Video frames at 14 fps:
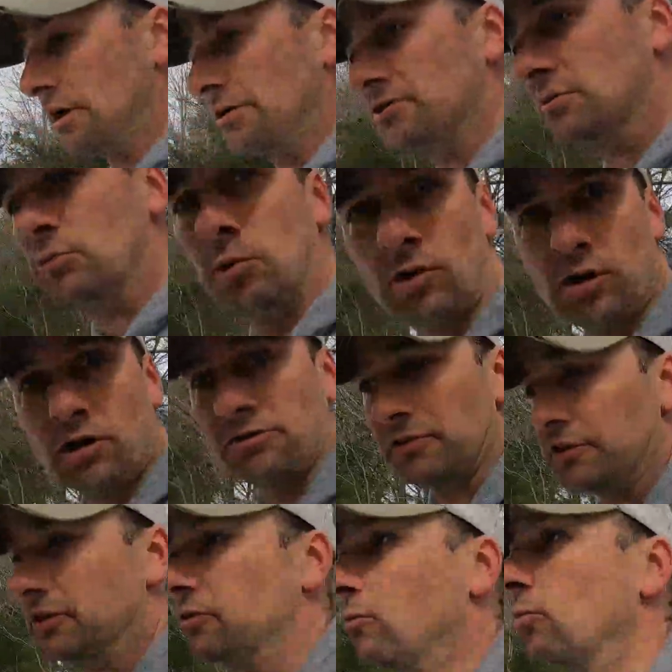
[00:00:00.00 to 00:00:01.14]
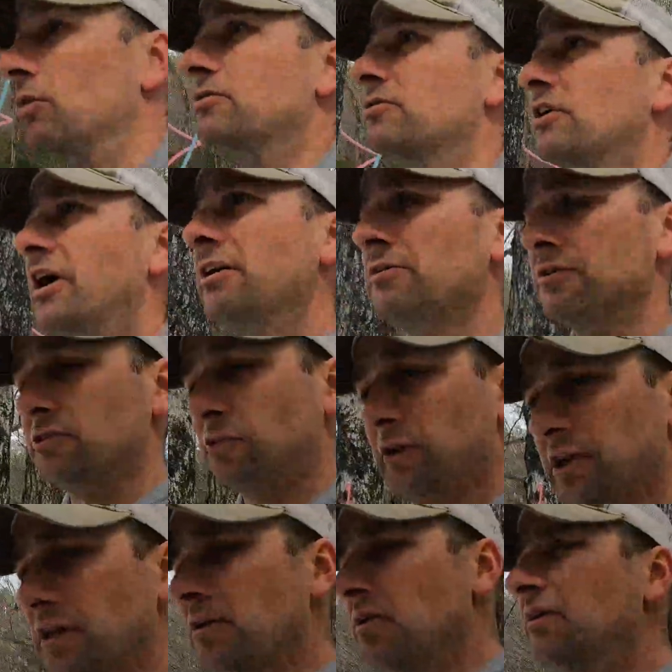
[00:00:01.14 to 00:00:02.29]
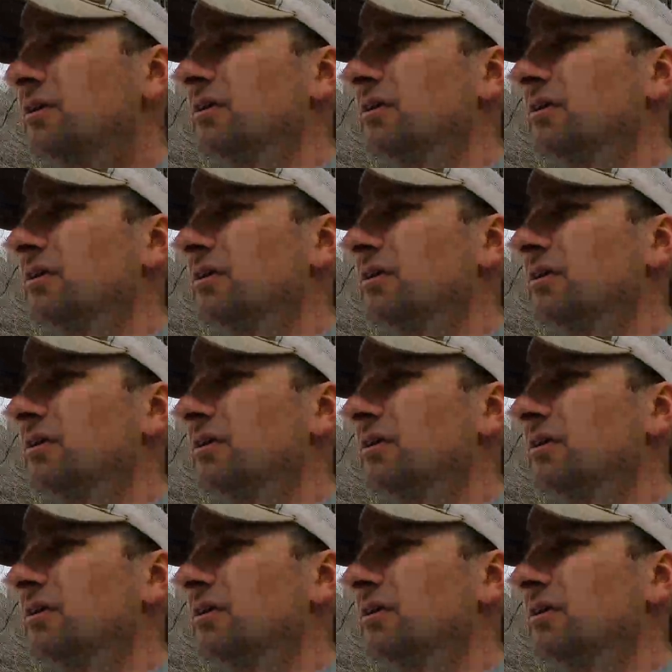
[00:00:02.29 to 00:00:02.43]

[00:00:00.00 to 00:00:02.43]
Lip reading: ladders seem to work, other than the one saddle that's leaking.